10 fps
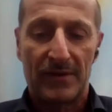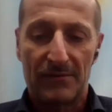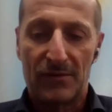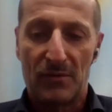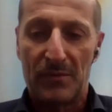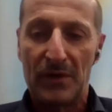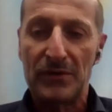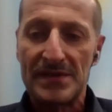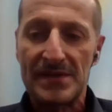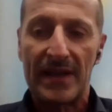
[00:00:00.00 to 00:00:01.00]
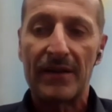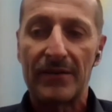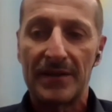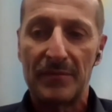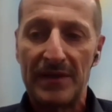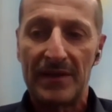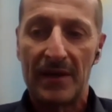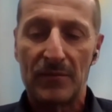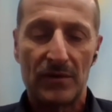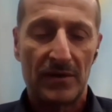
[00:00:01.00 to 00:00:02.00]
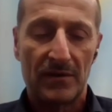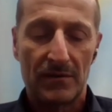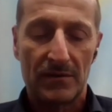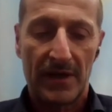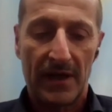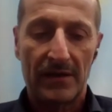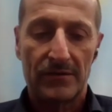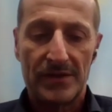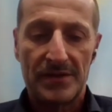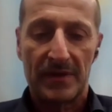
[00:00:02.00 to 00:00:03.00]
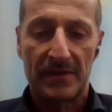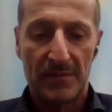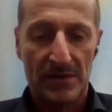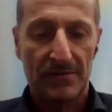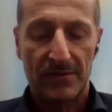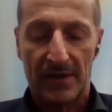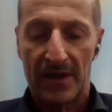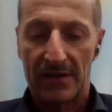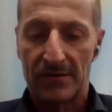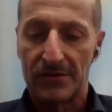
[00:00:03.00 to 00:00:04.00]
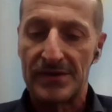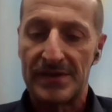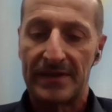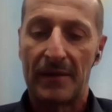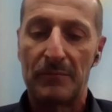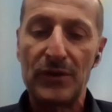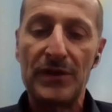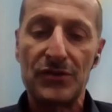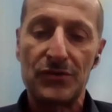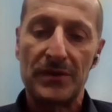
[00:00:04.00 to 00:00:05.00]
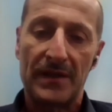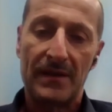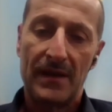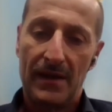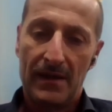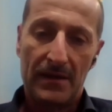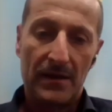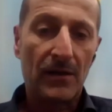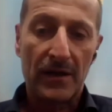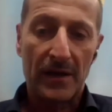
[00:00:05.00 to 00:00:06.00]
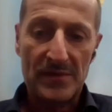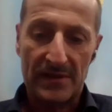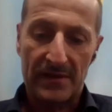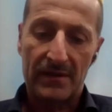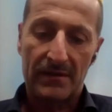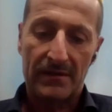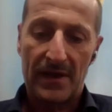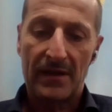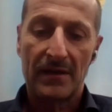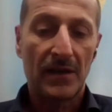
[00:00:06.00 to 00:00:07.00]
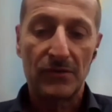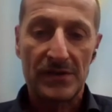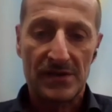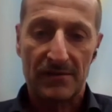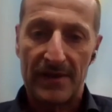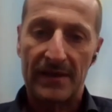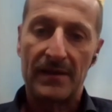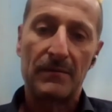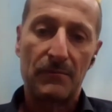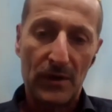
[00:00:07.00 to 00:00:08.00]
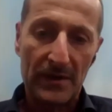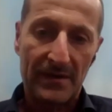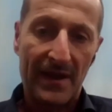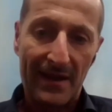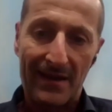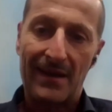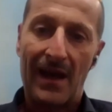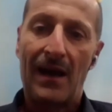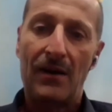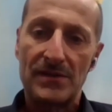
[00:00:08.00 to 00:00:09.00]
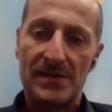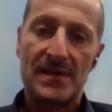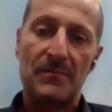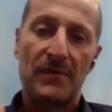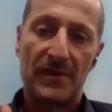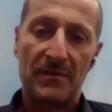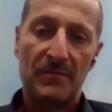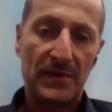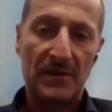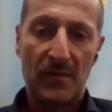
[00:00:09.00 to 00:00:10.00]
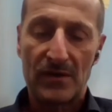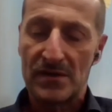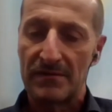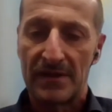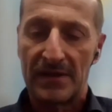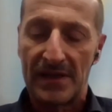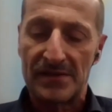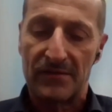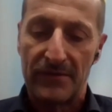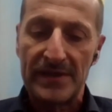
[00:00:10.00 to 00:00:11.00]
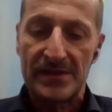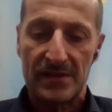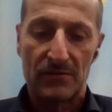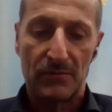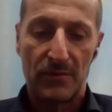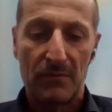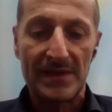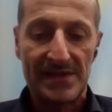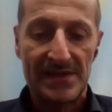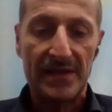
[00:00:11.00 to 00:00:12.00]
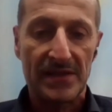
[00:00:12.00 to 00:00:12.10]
components there in the meantime, not in all the categories, but in most of the categories. And I'm pretty sure that the OEMs are taking notice of that and will take out some of the demands over the next few weeks. So we will see a